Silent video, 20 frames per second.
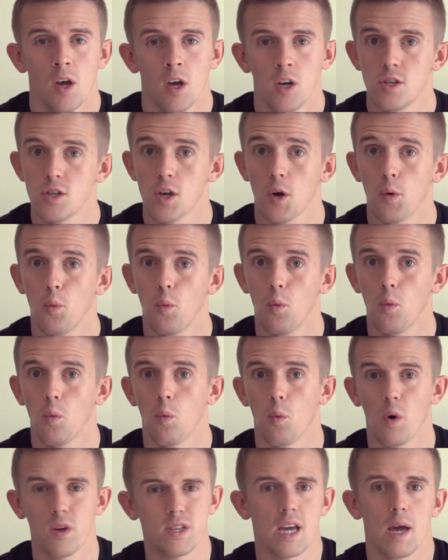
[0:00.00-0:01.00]
So
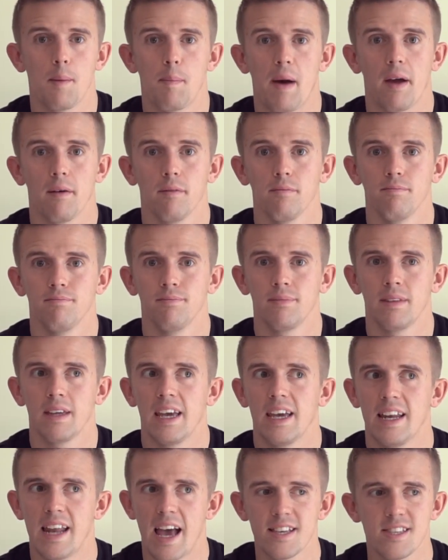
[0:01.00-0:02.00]
what's it about?
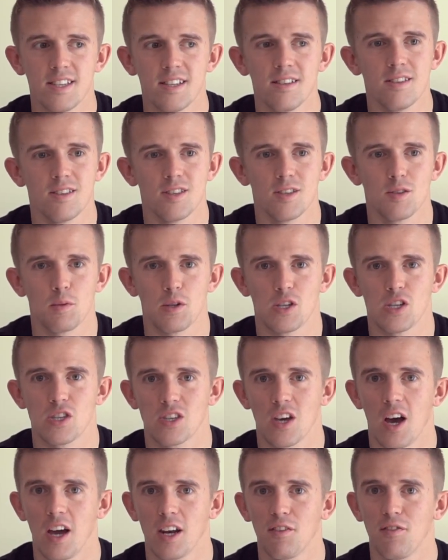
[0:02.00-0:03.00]
In essence, which is
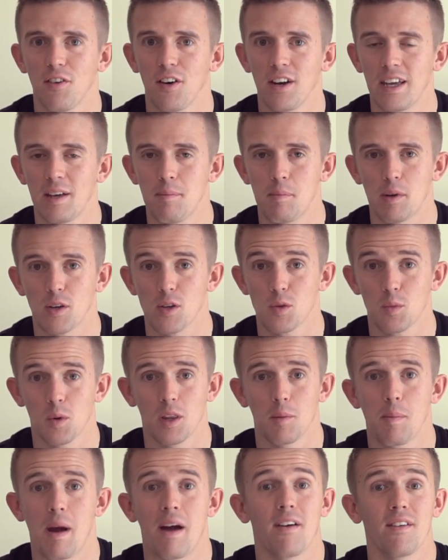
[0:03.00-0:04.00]
kind of funny because one
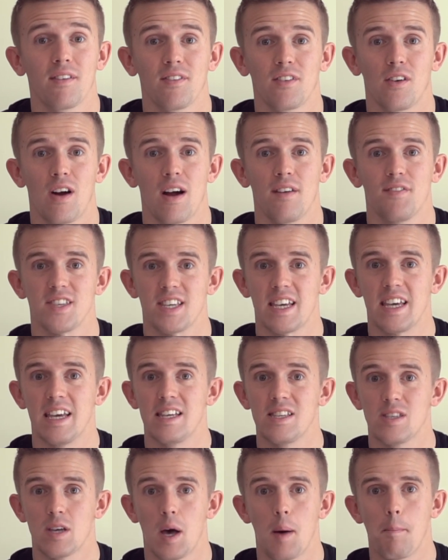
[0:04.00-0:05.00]
of the paragraphs
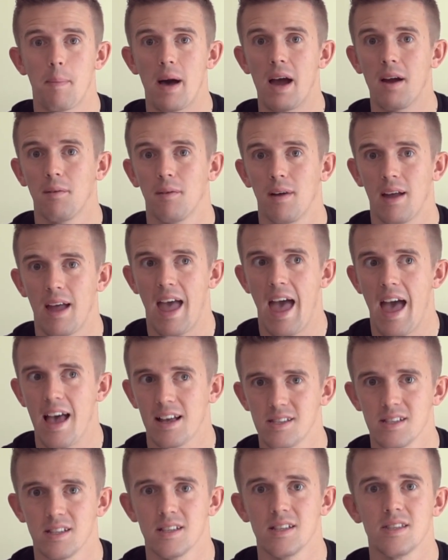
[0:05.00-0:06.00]
is about
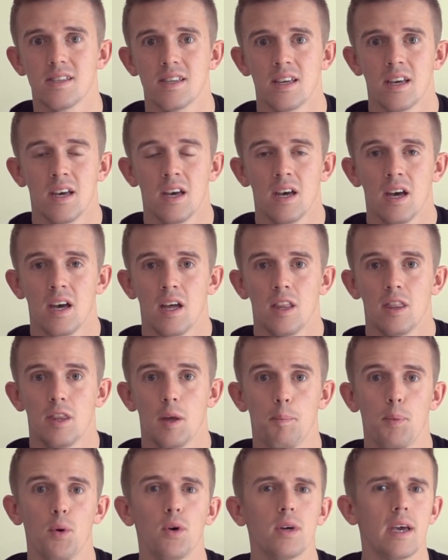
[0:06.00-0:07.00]
essence, the
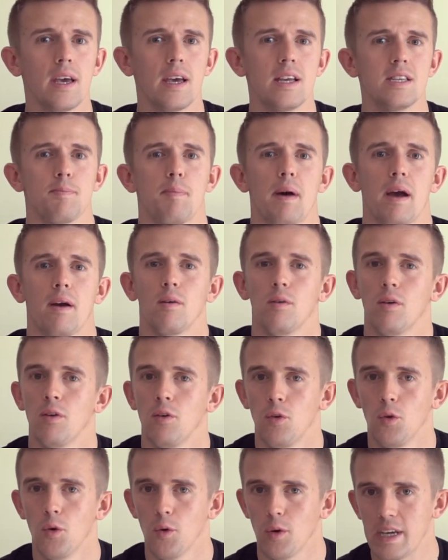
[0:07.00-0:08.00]
book is about
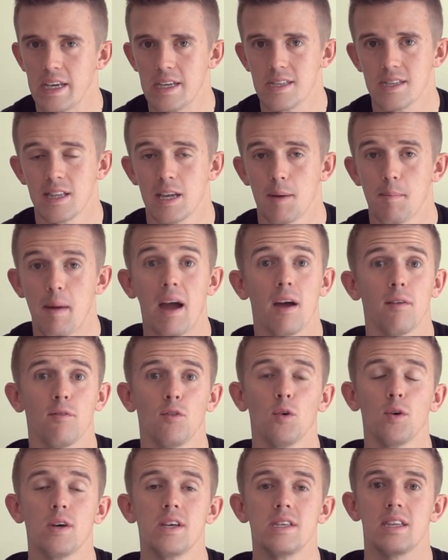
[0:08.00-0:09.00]
noise and the amount of
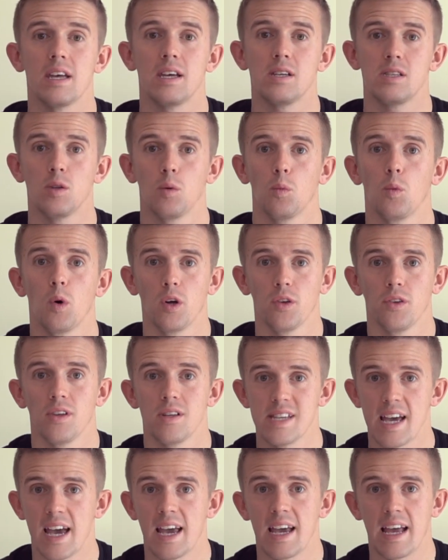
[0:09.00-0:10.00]
noise that is in the world
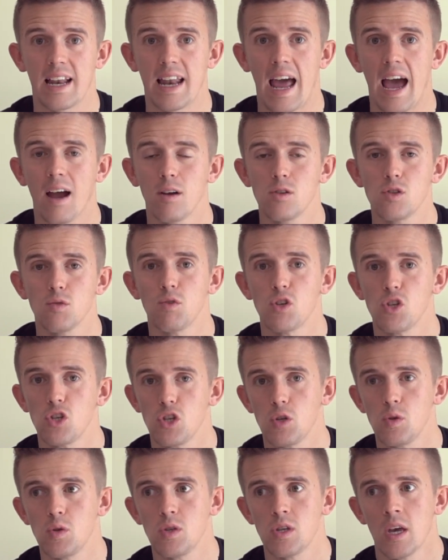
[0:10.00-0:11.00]
today and how to
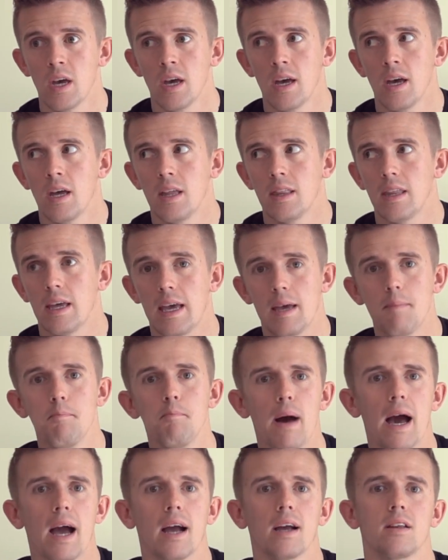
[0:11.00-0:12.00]
reduce the
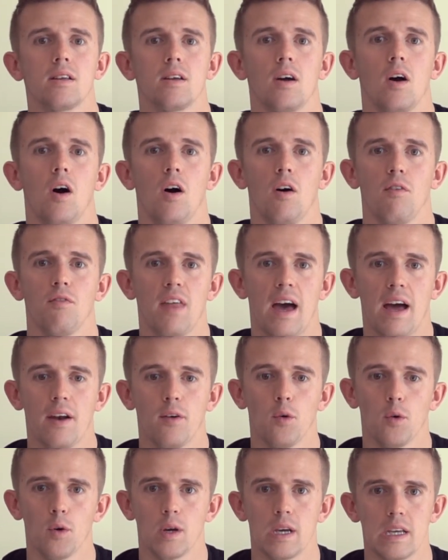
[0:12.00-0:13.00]
impact of that
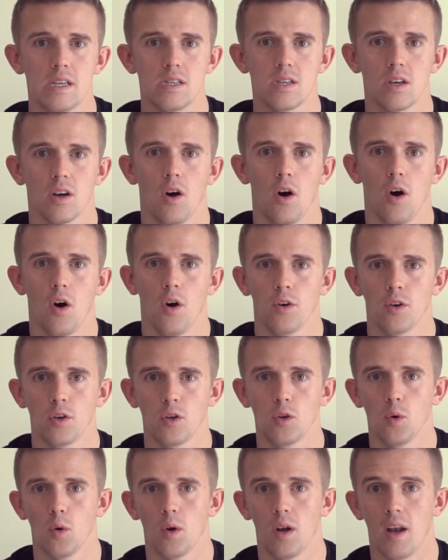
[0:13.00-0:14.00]
noise
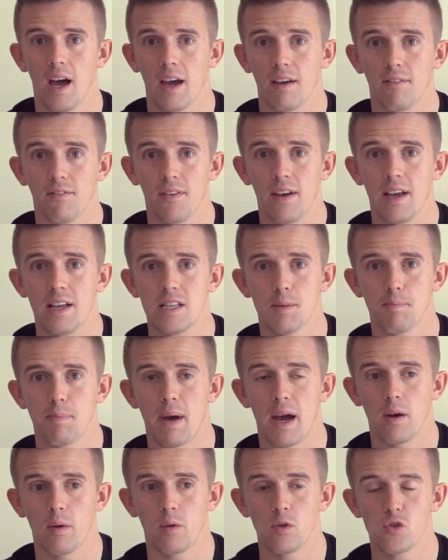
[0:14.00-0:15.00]
on your life. It's
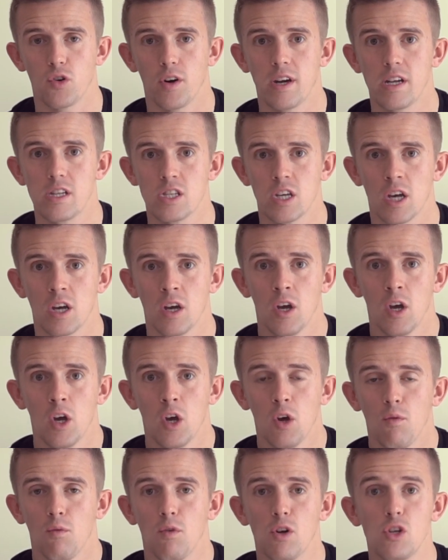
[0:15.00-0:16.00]
about trying to
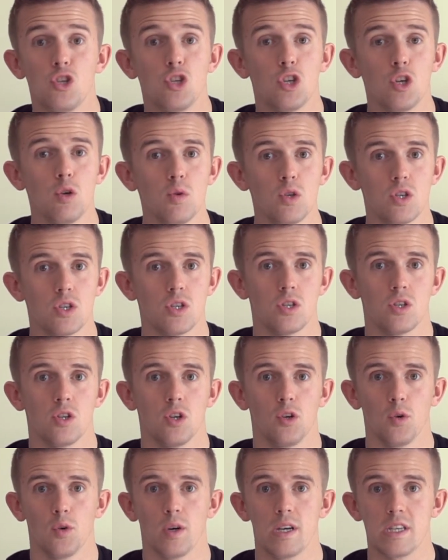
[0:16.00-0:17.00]
reduce the
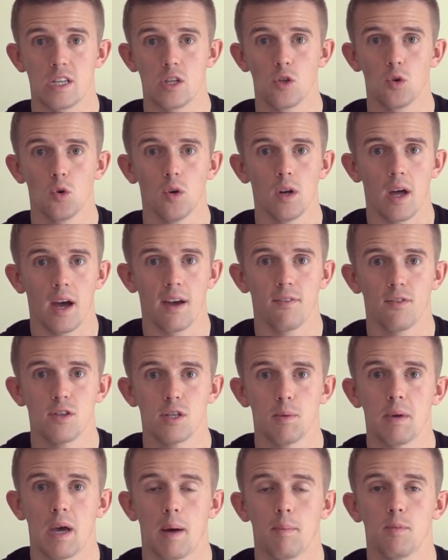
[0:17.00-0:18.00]
noise in your life
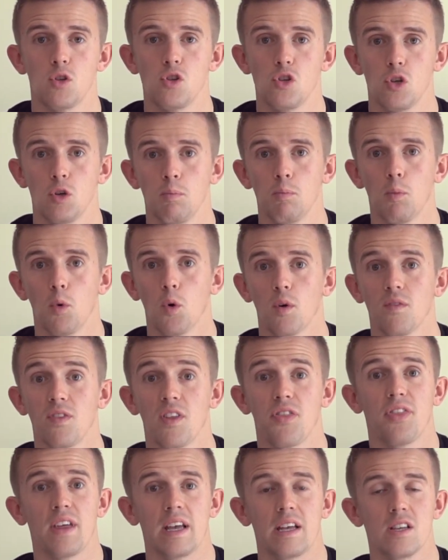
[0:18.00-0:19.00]
to be able to do more of the
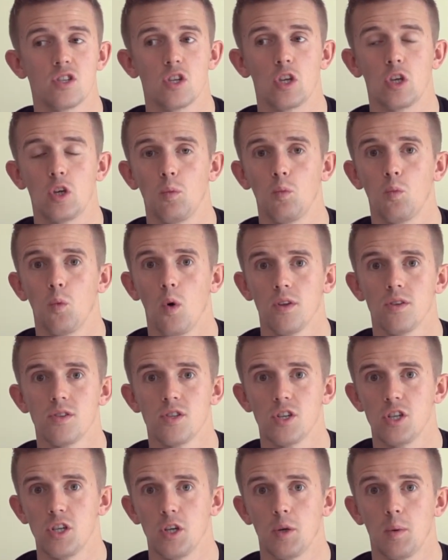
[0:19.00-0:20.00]
things that you want
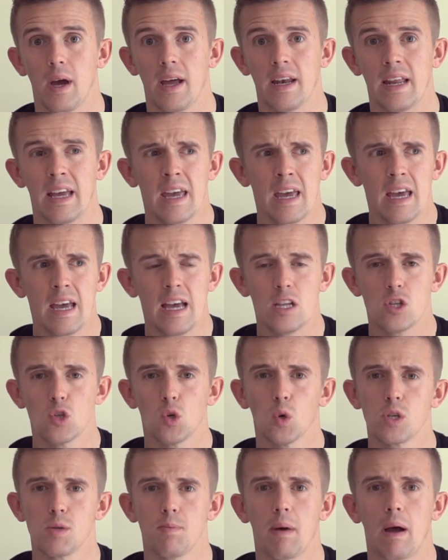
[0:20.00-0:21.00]
to do, and it
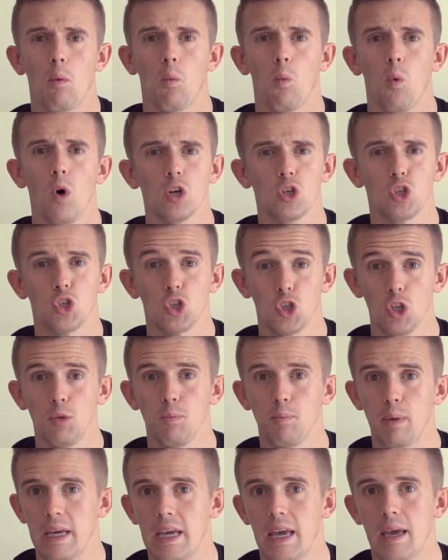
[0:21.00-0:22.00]
talks about what
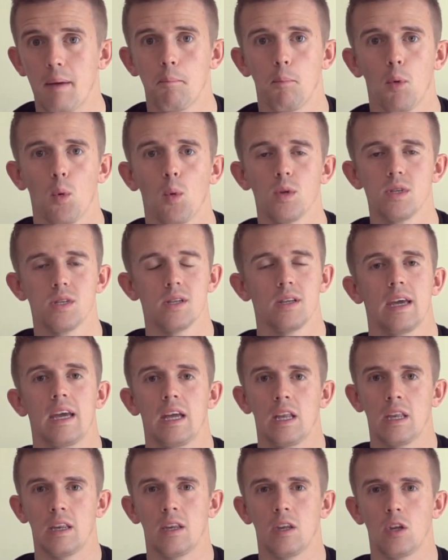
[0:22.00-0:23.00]
should be important
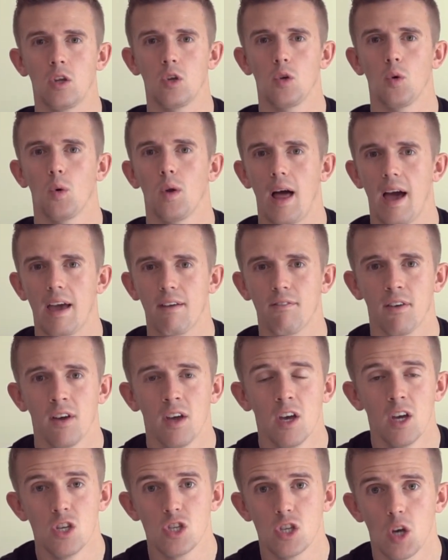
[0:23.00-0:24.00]
in your
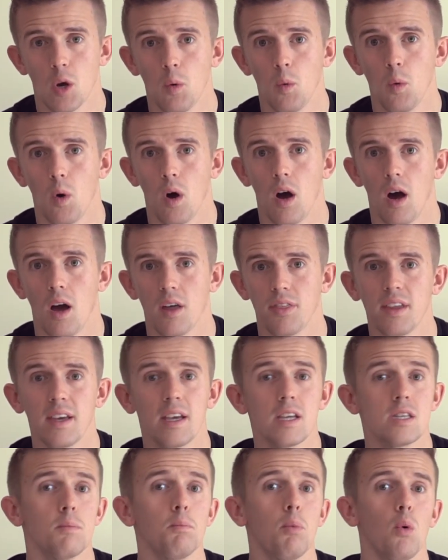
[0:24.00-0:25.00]
life. So I think
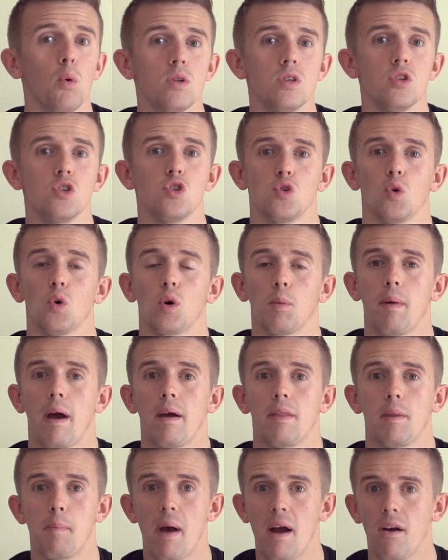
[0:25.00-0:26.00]
it's important to talk
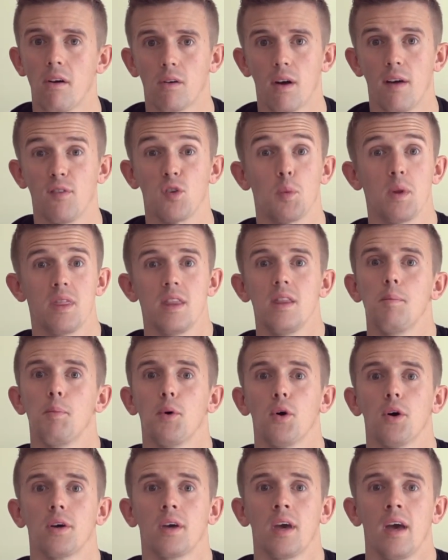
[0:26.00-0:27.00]
about the paragraphs within the
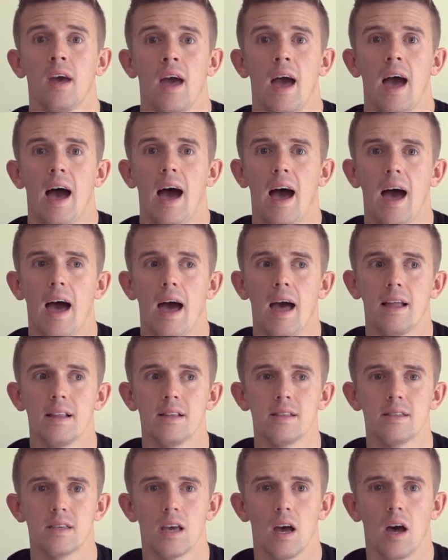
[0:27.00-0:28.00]
book,
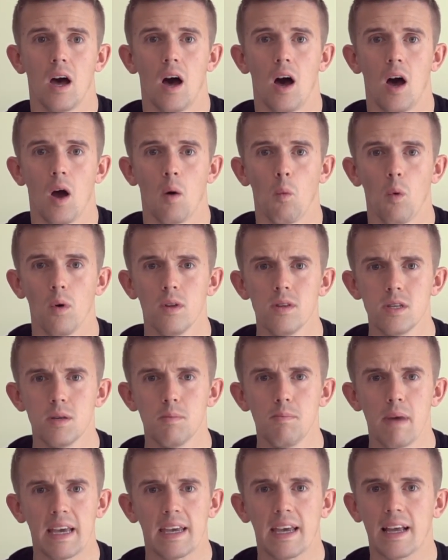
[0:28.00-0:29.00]
and I want to
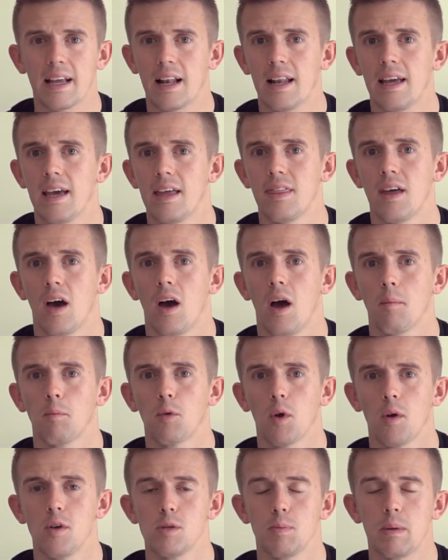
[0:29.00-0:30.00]
make it clear that I'm
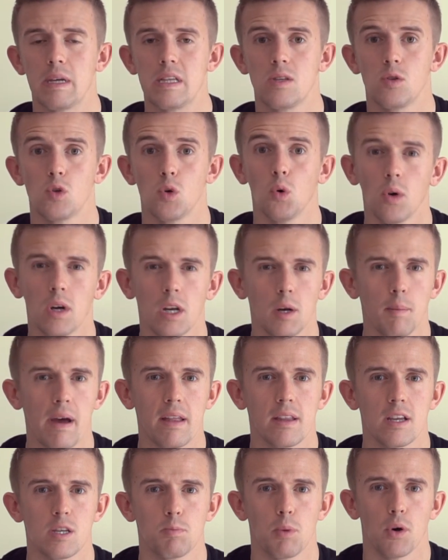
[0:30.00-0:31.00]
going to be talking
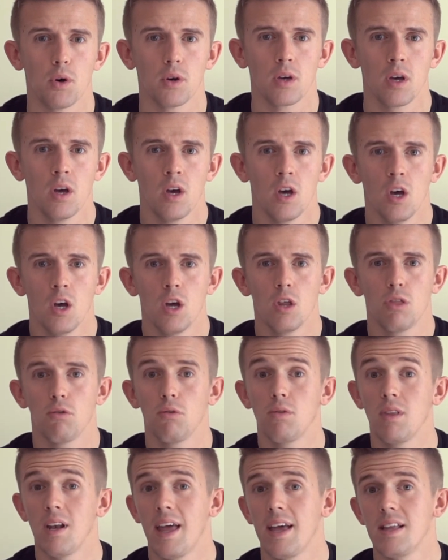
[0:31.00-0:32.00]
about this book
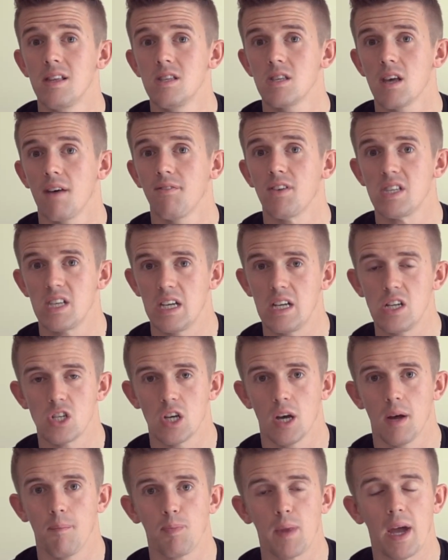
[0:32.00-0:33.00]
through the lens of a
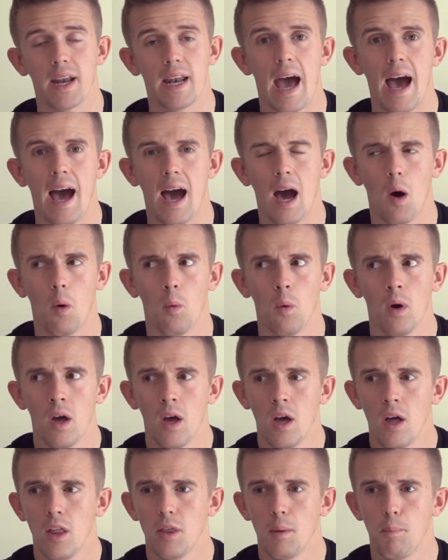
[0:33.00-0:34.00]
teacher and how
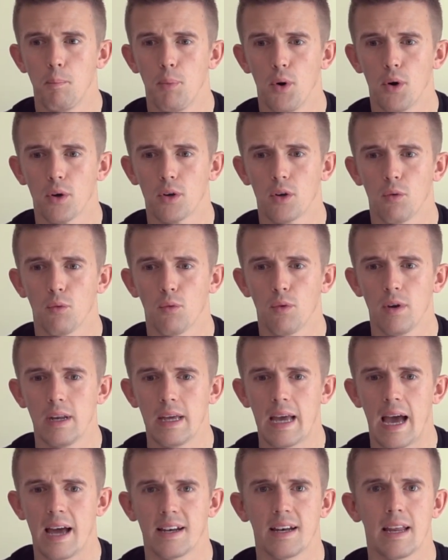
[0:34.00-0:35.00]
the book
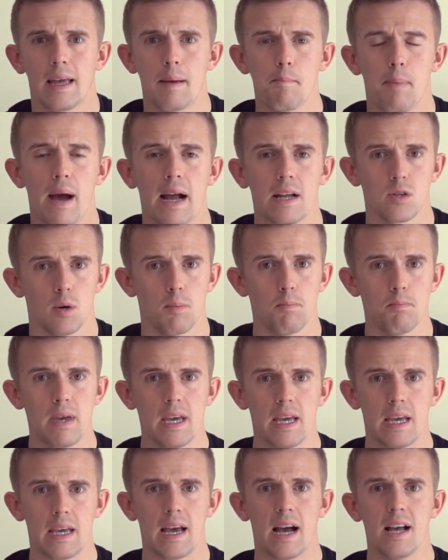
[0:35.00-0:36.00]
really had an impact on
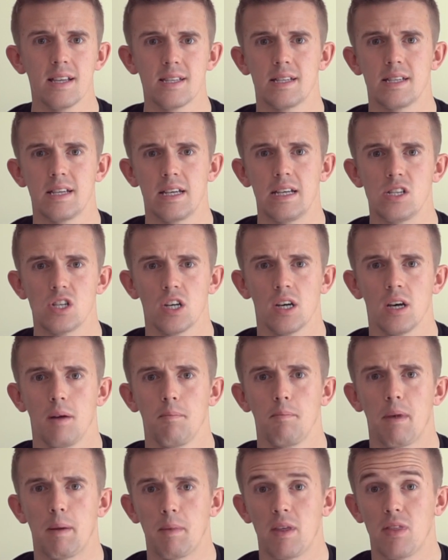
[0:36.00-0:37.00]
me as a teacher
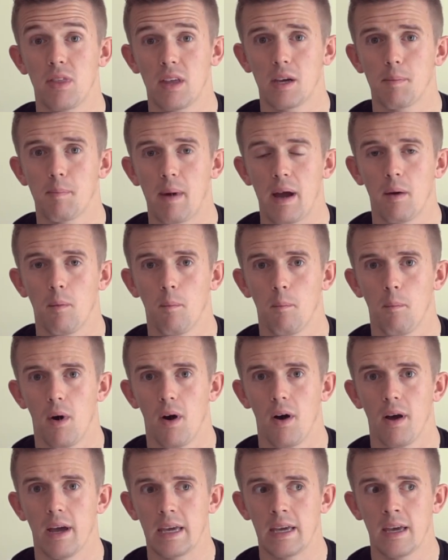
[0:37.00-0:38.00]
and made me think about
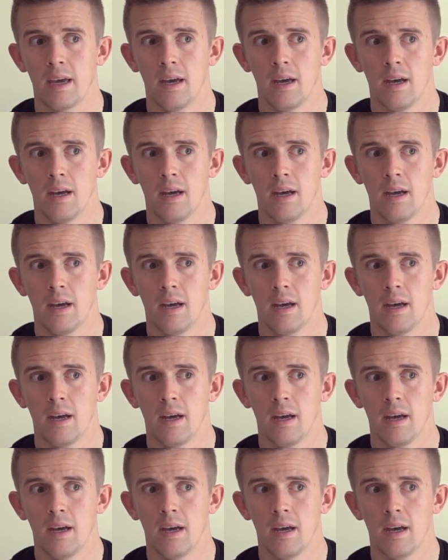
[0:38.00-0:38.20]
my